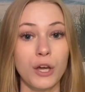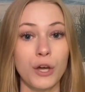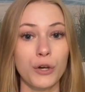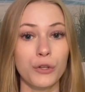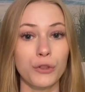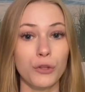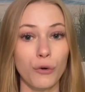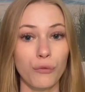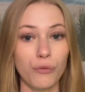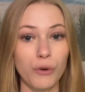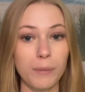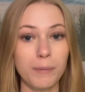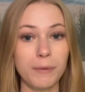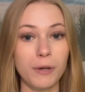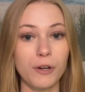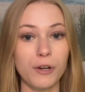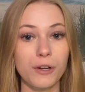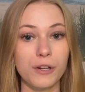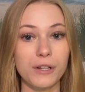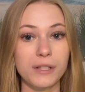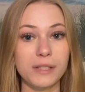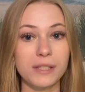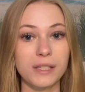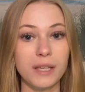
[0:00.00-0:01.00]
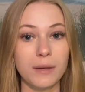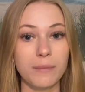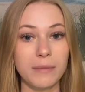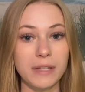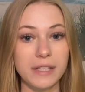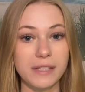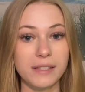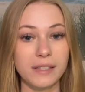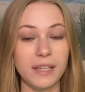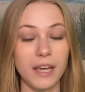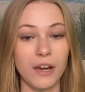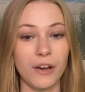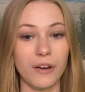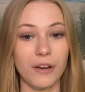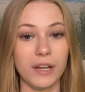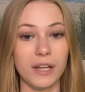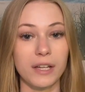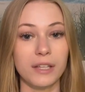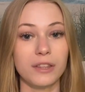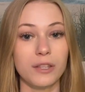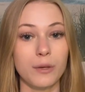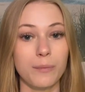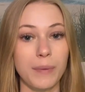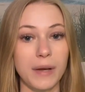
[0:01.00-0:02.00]
Though rip currents can be
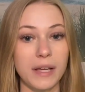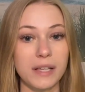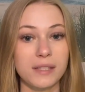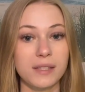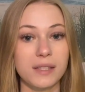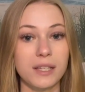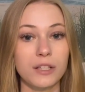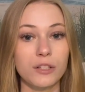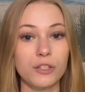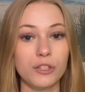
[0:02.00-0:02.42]
scary, the best thing